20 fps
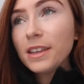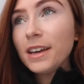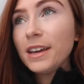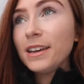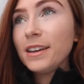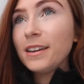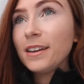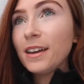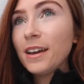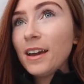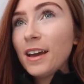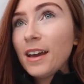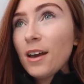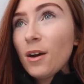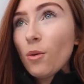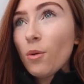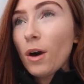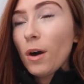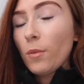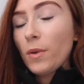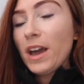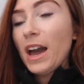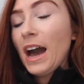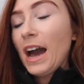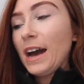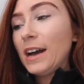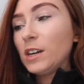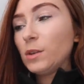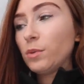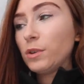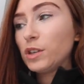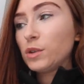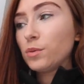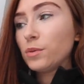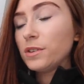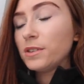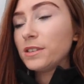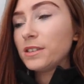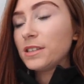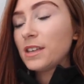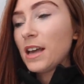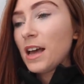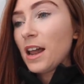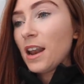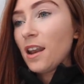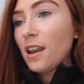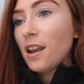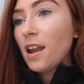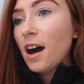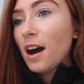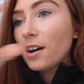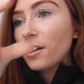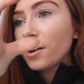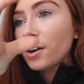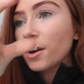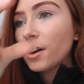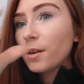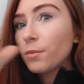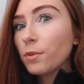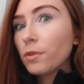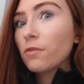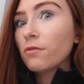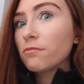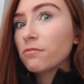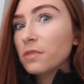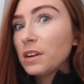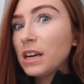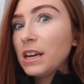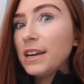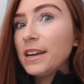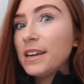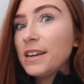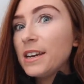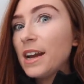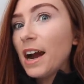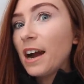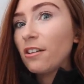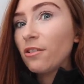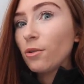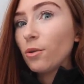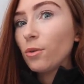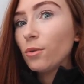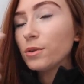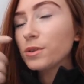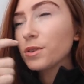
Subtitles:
than what we had, which was longer but really narrow.